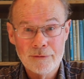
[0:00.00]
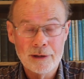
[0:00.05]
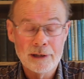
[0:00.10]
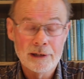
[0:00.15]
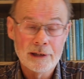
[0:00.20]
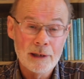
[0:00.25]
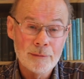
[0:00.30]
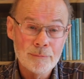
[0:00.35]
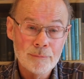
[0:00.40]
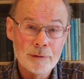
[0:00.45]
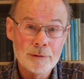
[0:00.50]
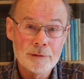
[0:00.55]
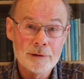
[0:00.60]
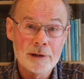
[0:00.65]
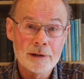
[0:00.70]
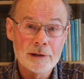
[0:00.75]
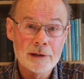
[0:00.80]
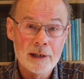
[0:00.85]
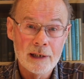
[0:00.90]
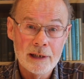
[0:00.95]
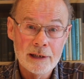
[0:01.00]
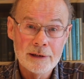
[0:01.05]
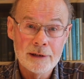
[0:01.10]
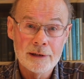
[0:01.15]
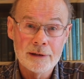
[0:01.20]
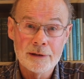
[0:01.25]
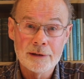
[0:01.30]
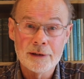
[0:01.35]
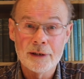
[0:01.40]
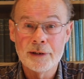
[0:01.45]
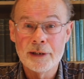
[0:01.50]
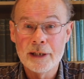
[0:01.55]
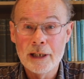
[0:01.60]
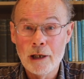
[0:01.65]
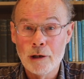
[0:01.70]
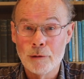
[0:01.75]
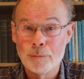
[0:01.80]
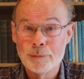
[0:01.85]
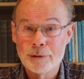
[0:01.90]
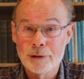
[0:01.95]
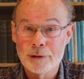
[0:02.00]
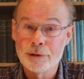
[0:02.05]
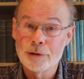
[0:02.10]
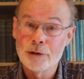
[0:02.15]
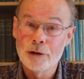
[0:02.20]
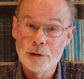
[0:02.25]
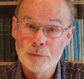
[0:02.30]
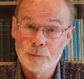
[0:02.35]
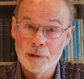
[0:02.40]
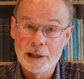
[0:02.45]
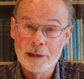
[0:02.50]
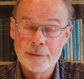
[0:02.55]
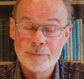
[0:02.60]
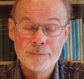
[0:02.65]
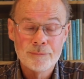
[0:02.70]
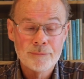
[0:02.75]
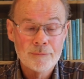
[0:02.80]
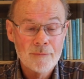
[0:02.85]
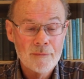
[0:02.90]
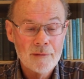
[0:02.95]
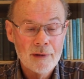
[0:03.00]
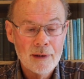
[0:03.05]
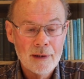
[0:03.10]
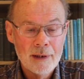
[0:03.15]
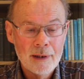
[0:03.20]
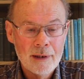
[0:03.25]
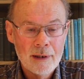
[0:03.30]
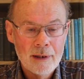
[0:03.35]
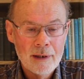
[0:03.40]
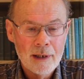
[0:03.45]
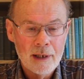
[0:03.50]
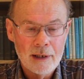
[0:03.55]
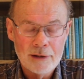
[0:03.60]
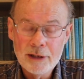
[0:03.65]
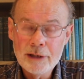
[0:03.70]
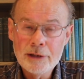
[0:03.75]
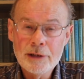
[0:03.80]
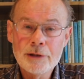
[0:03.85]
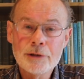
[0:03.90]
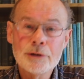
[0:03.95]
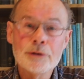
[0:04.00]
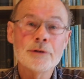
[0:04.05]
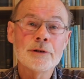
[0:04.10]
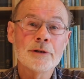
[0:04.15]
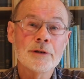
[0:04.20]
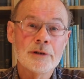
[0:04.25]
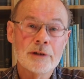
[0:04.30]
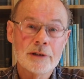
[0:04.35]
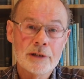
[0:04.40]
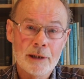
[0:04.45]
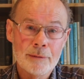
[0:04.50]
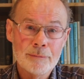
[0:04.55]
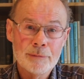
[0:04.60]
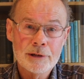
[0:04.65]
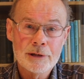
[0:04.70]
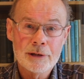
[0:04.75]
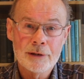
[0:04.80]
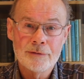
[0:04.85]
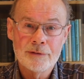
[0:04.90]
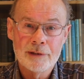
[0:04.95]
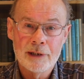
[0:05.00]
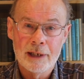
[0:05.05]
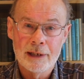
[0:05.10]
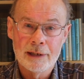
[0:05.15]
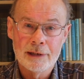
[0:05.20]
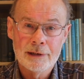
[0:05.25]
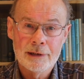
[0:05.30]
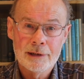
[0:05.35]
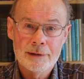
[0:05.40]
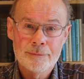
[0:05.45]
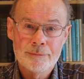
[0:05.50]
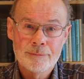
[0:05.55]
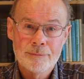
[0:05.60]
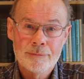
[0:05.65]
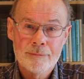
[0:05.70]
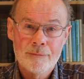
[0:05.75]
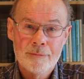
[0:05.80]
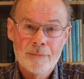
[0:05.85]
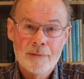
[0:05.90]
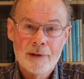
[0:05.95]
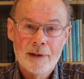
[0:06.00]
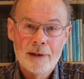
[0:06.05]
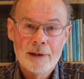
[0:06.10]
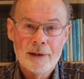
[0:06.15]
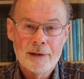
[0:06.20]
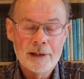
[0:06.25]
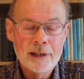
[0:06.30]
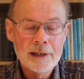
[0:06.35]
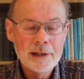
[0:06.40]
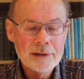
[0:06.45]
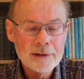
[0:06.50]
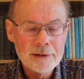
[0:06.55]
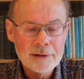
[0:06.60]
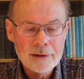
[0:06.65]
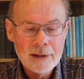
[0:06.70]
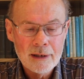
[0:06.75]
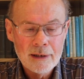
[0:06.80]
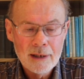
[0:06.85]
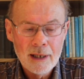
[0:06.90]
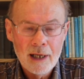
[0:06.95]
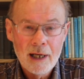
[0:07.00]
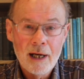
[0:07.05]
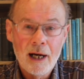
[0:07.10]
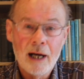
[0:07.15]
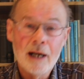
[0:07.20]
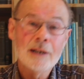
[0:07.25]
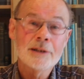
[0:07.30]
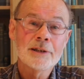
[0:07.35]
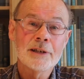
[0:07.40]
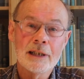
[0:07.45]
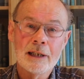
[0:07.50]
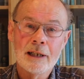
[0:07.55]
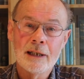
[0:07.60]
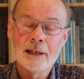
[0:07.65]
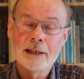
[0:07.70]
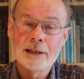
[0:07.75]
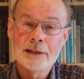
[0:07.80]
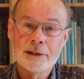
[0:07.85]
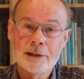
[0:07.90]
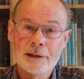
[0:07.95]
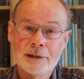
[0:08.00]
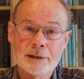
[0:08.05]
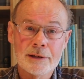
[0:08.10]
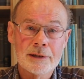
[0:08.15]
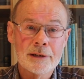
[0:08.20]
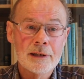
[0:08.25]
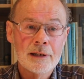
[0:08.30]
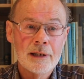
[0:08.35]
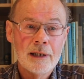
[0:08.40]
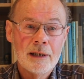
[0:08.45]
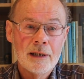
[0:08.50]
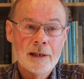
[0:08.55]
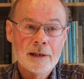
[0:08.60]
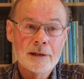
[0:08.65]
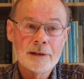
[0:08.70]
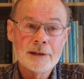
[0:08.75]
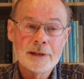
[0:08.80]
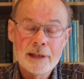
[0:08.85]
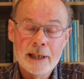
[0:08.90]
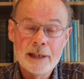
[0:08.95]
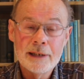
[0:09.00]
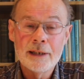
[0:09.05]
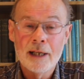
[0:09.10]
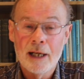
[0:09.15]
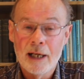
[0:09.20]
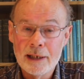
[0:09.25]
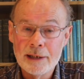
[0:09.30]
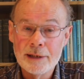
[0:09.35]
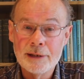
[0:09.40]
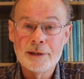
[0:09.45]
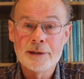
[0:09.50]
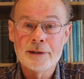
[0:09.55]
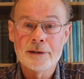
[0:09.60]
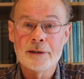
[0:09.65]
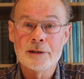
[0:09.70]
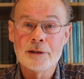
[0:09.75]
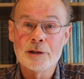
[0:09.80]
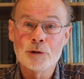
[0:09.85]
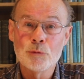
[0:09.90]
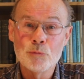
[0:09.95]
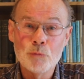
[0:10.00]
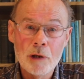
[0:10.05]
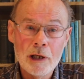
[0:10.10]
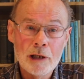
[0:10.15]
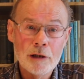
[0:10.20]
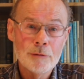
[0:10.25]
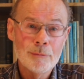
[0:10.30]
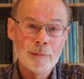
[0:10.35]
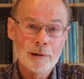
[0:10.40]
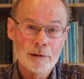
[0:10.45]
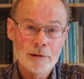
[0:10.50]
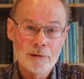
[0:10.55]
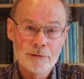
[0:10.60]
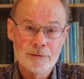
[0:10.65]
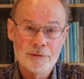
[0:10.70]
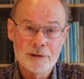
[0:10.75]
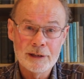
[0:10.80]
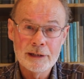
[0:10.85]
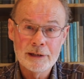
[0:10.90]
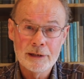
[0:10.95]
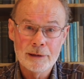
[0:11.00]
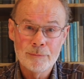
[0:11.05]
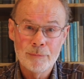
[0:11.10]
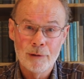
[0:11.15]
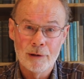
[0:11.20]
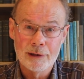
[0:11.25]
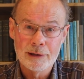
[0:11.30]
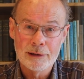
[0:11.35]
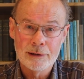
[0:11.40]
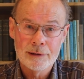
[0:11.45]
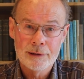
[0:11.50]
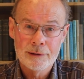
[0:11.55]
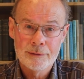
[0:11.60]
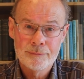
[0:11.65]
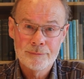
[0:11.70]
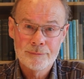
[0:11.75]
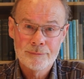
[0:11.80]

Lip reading: for example, than glaciers in the Alps or Norway. And this is due to the temperature of the ice. These Arctic glaciers contain ice that is well below freezing point.